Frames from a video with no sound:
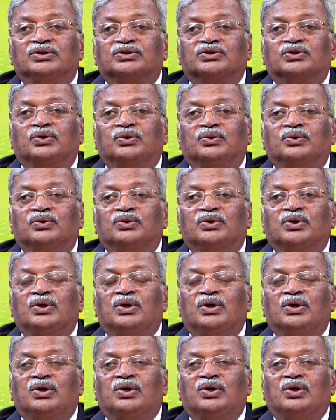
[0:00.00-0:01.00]
So
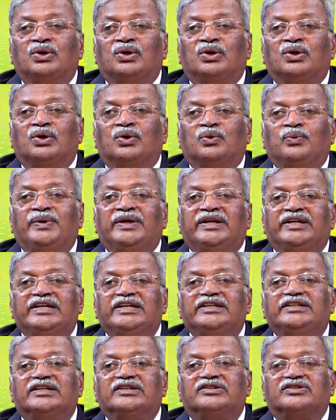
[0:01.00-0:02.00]
we
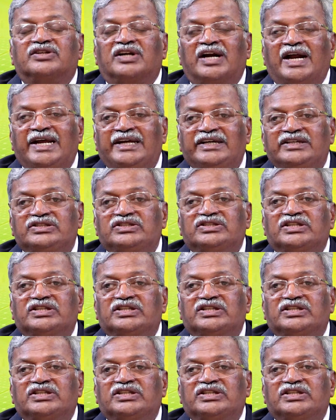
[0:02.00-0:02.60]
need a drying